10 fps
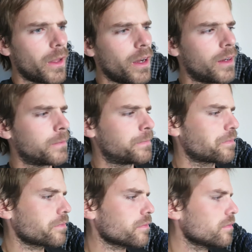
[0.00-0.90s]
I
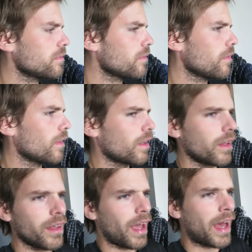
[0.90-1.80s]

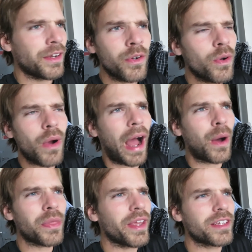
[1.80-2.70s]
don't know
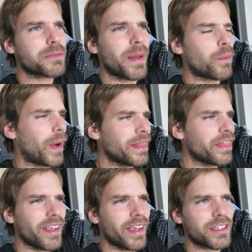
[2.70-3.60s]
how they expect, when
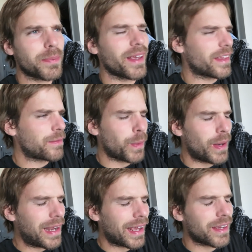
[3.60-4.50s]
they expect,
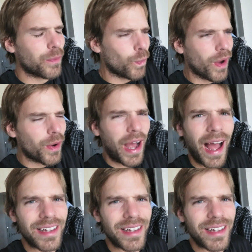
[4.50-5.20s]
like, what?